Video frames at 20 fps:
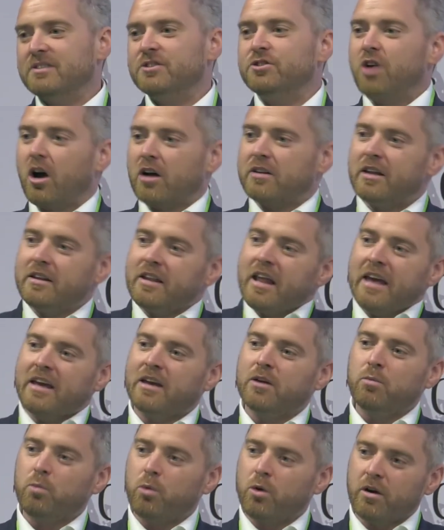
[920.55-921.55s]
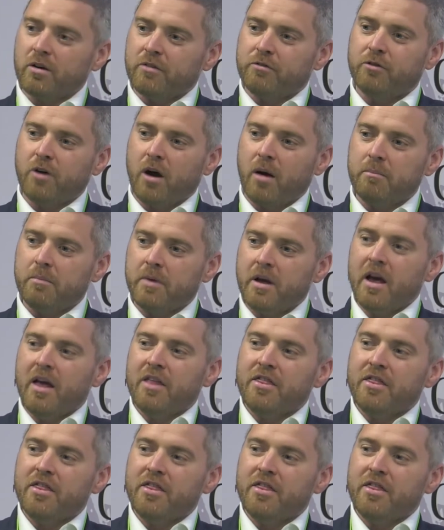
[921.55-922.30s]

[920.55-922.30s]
stock that they can work from,